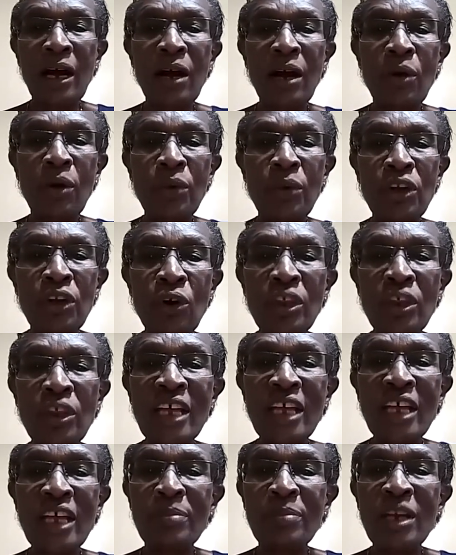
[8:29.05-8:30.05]
We know
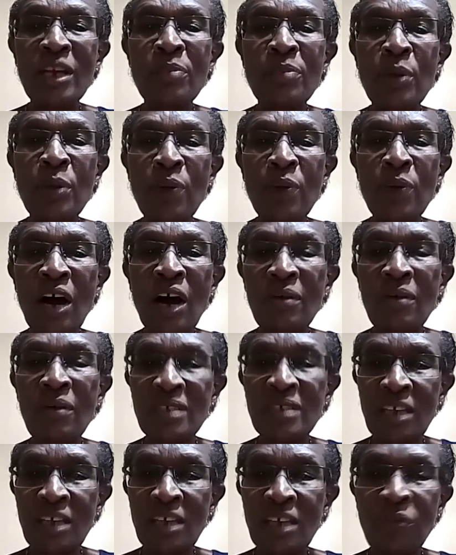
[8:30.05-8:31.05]
that many people are
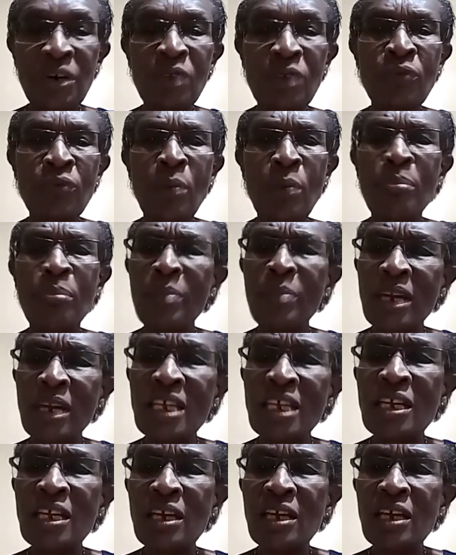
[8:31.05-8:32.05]
suffering from many
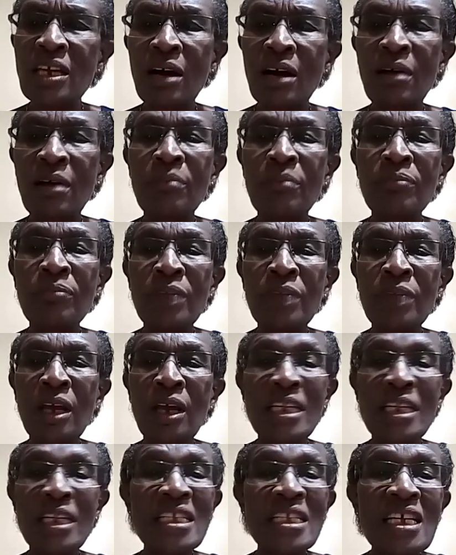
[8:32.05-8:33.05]

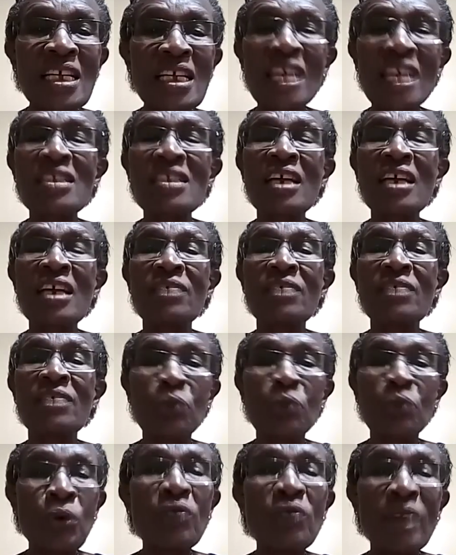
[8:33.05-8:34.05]
diseases that
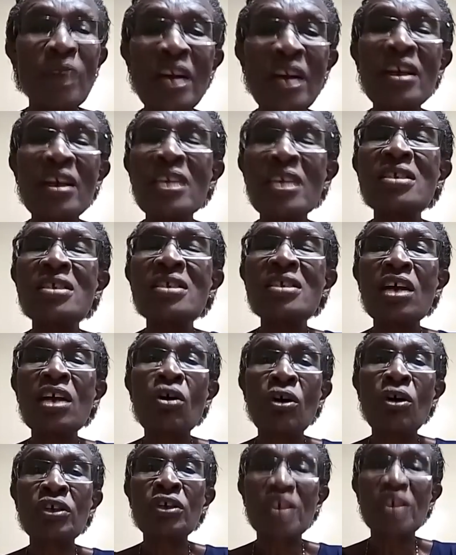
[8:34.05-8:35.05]
could very easily
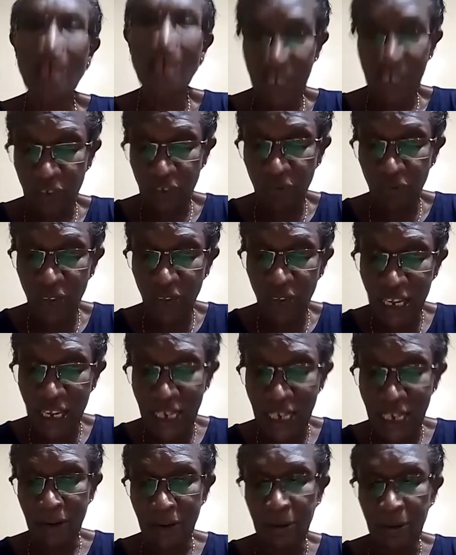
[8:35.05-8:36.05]
cause heart
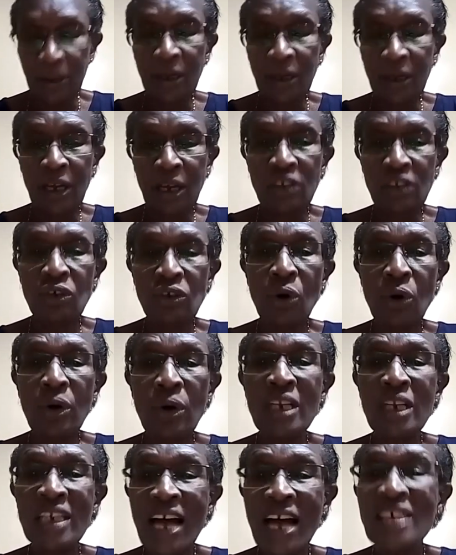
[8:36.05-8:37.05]
failure. So
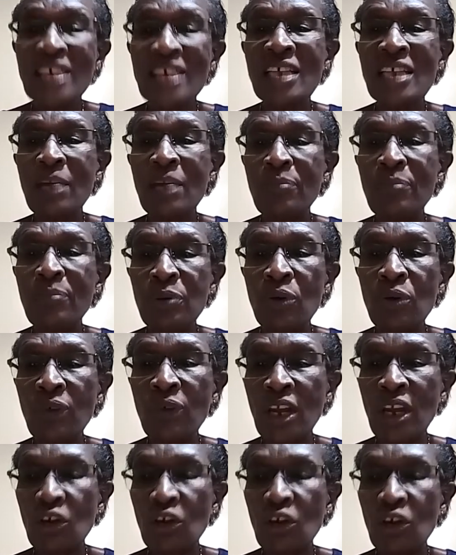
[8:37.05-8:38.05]
it does improve
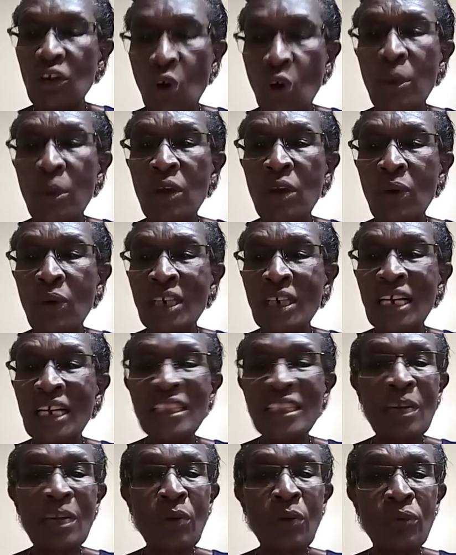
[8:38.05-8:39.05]
in knowing what are
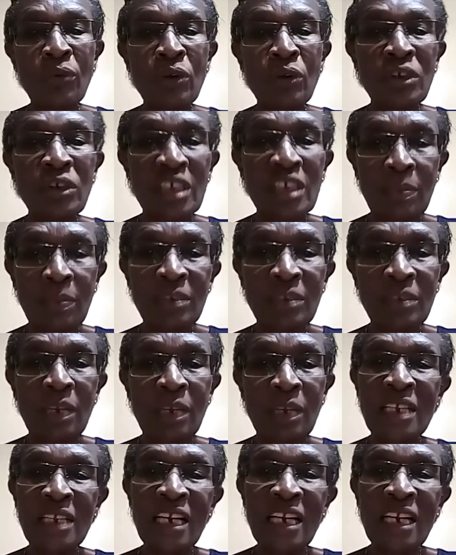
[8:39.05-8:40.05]
some of those symptoms.
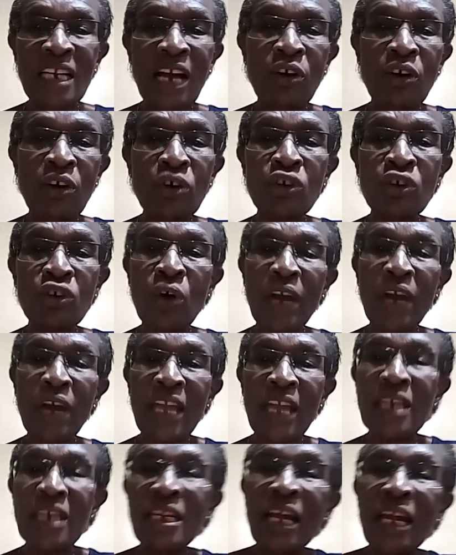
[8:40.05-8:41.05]
It can also
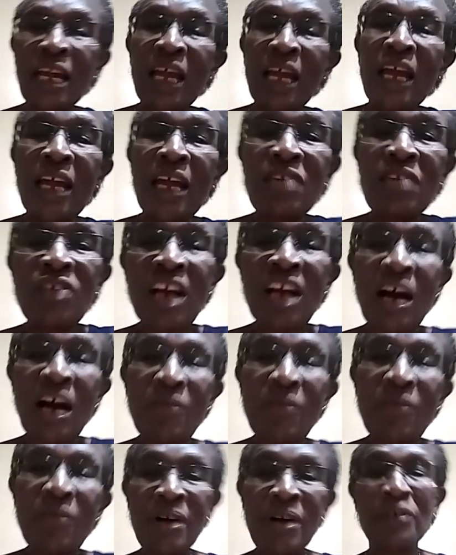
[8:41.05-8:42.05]
aid in
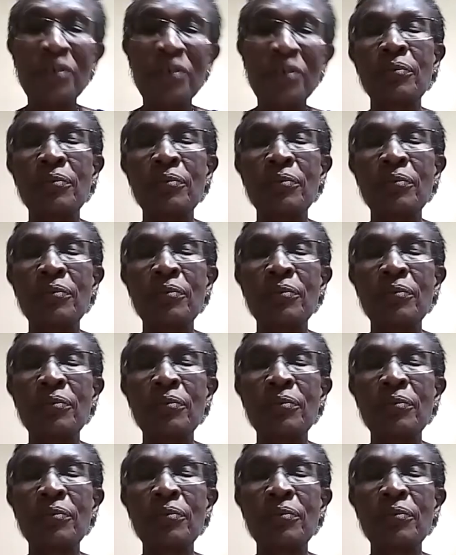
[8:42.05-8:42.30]
recovery.